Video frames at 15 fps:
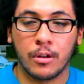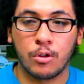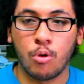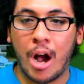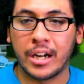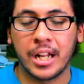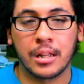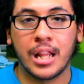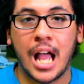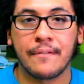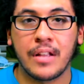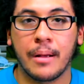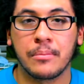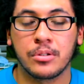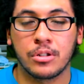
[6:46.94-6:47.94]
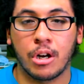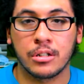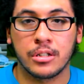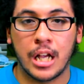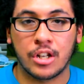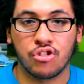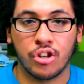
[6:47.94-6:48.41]
throughout his lifetime
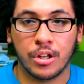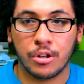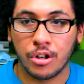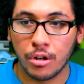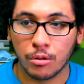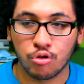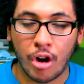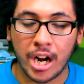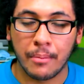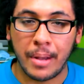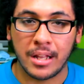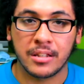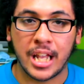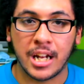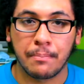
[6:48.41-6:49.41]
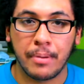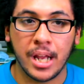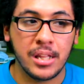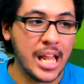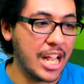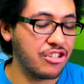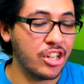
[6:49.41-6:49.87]
starts actually trying to maintain
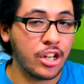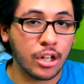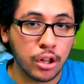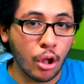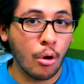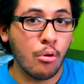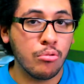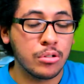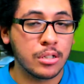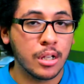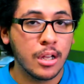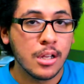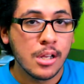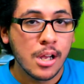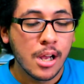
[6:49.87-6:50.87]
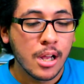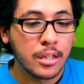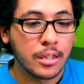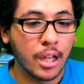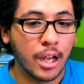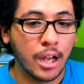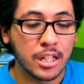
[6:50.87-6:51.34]
peace. He actually closed
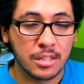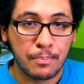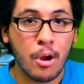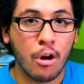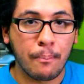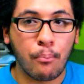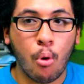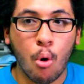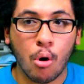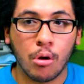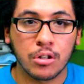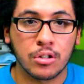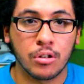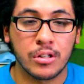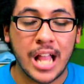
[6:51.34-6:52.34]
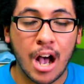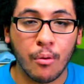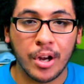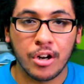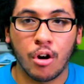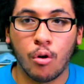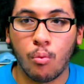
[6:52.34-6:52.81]
the spirit portal, so now
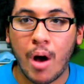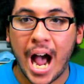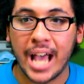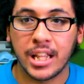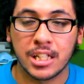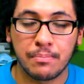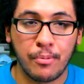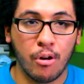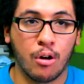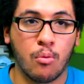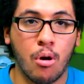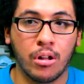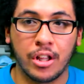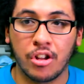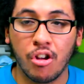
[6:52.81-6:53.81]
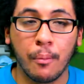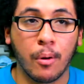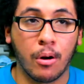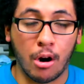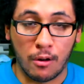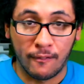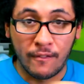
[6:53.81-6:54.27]
we know why the spirit world and the human
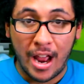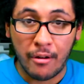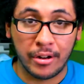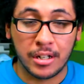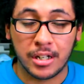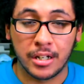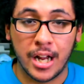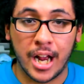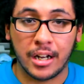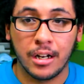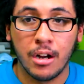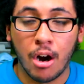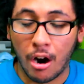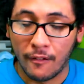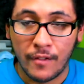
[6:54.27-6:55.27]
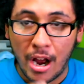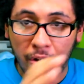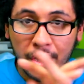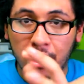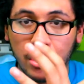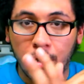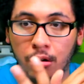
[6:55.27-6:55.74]
world are
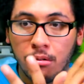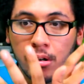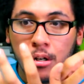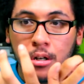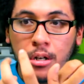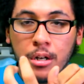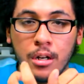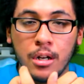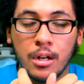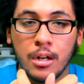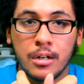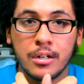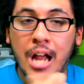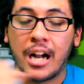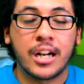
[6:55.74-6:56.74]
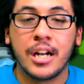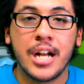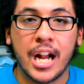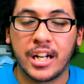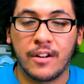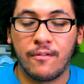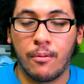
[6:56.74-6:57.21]
very not
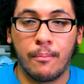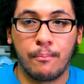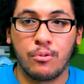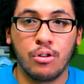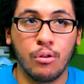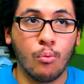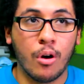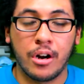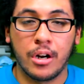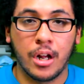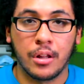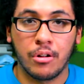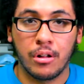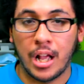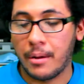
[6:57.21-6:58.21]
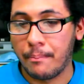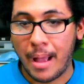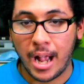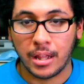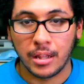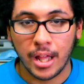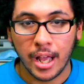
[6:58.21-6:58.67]
connected to one another like
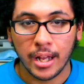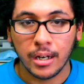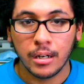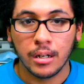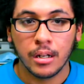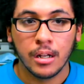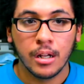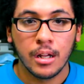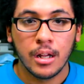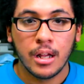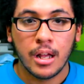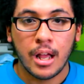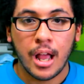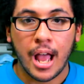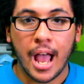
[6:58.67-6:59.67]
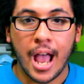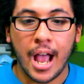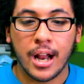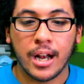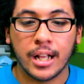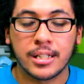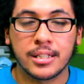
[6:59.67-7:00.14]
back then.
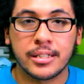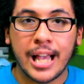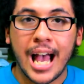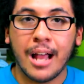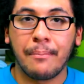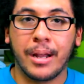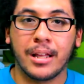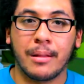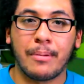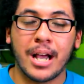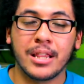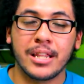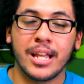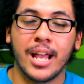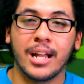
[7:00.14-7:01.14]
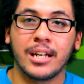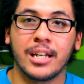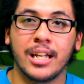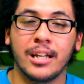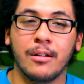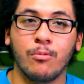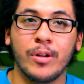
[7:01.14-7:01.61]
And it's sad because by the end
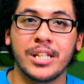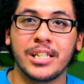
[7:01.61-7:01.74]
we